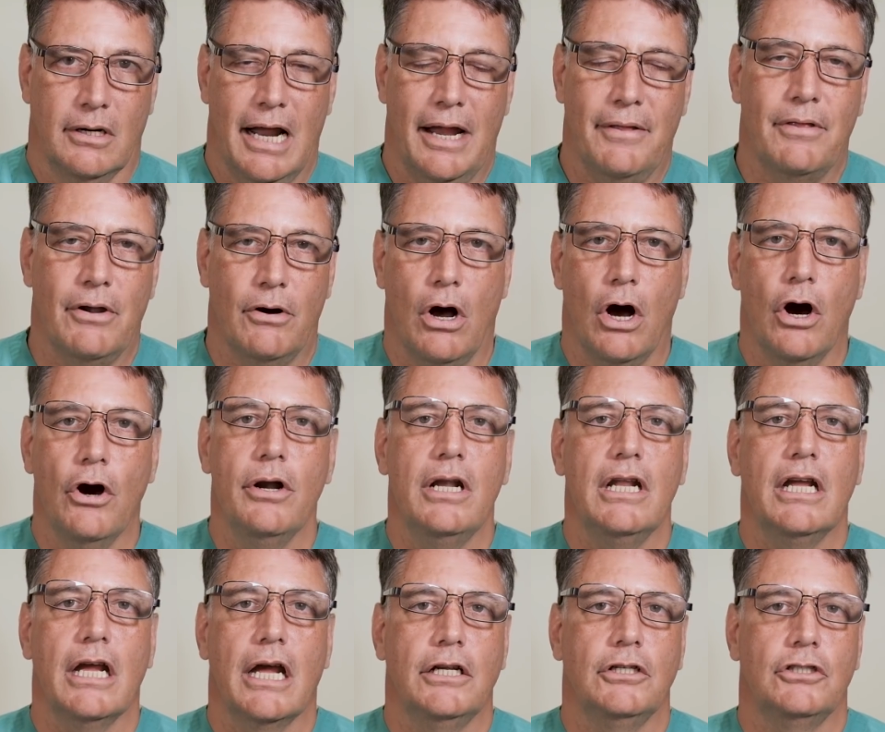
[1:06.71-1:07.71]
And they're only
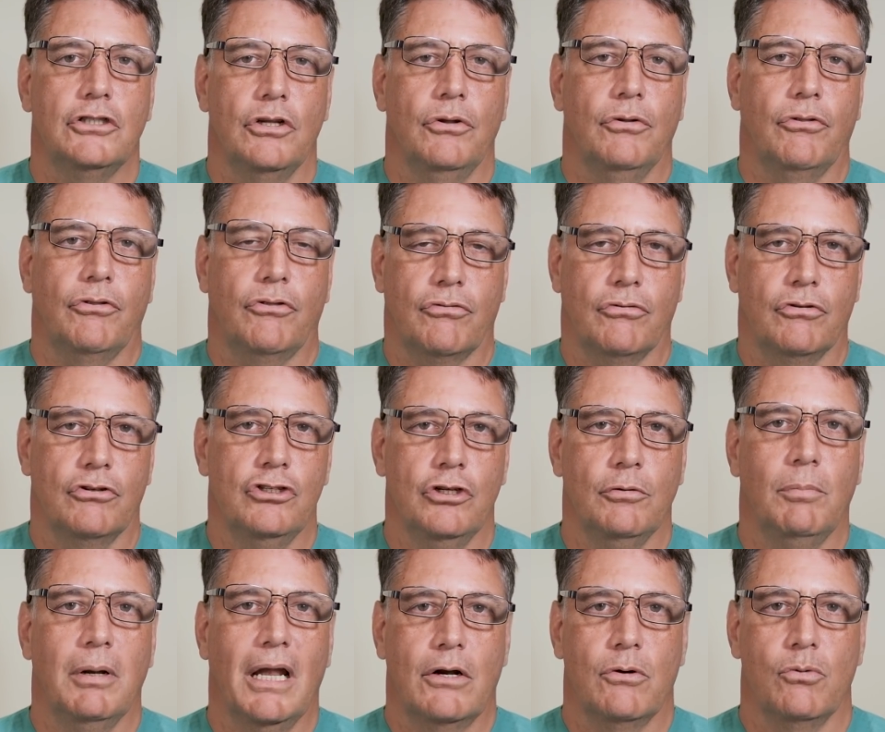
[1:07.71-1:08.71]
going to th- do
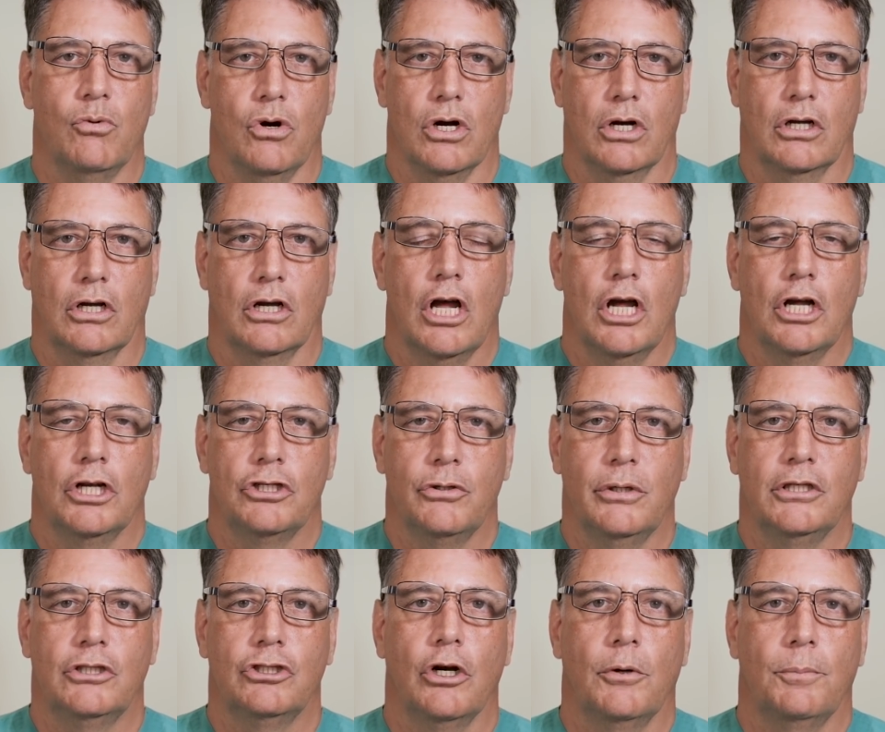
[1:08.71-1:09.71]
blood work to
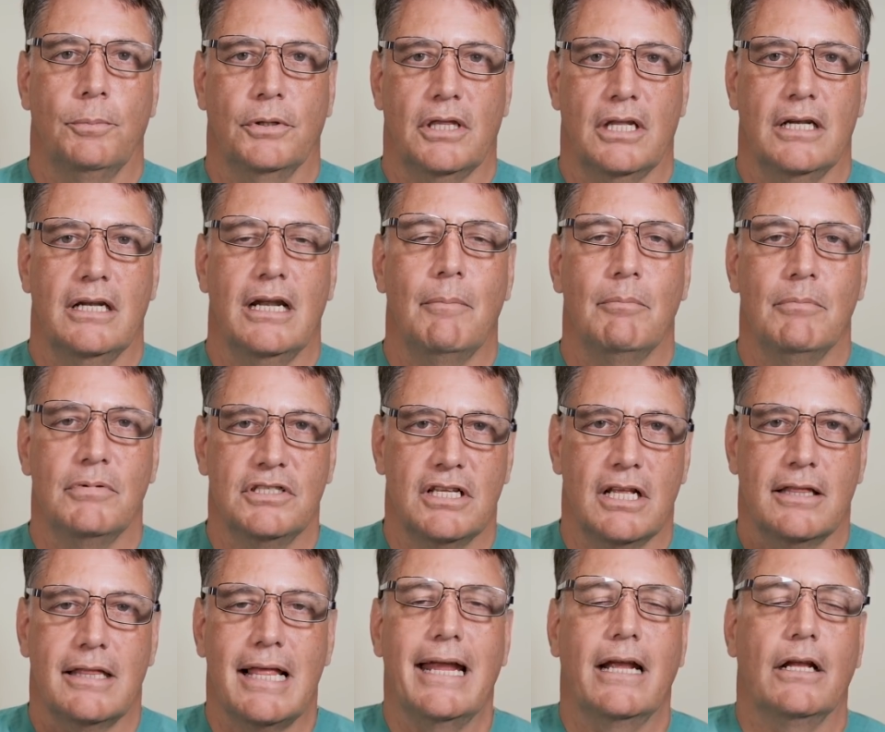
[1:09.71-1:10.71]
interpret the numbers
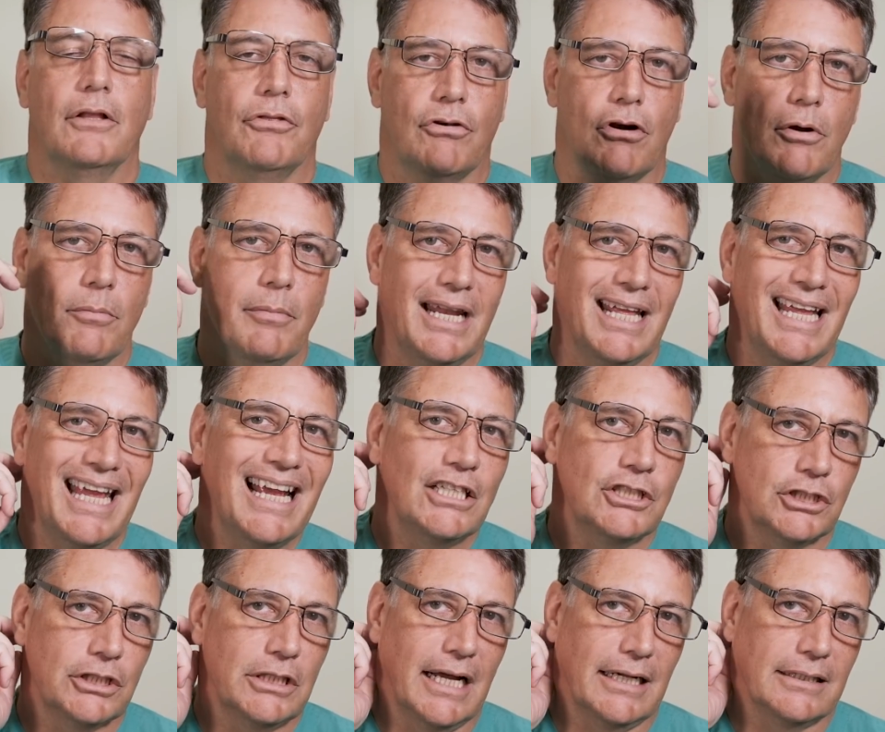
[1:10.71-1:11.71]
that they can throw
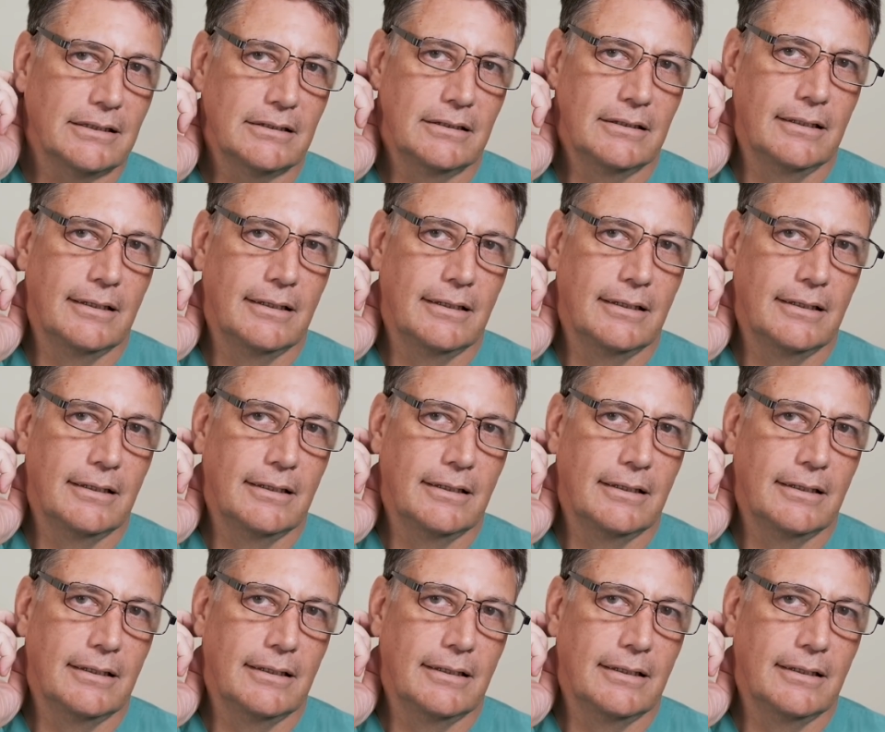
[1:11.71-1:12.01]
medication at.